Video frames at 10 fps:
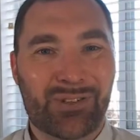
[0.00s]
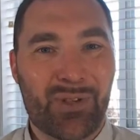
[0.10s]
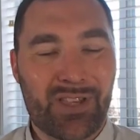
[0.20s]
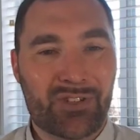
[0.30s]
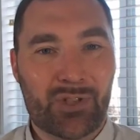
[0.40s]
do the
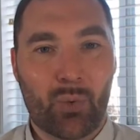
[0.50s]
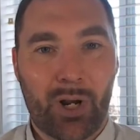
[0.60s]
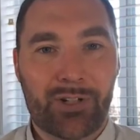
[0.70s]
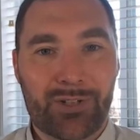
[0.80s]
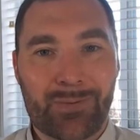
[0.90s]
things you
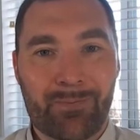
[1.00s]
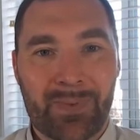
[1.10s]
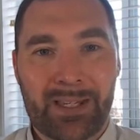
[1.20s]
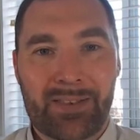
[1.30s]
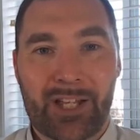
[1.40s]
want to do,
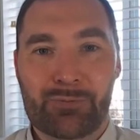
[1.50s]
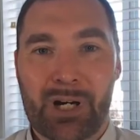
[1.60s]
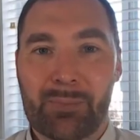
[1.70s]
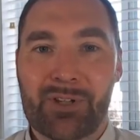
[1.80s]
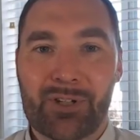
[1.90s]
that's
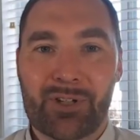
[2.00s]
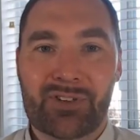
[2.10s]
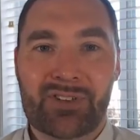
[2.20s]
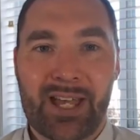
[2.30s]
probably a good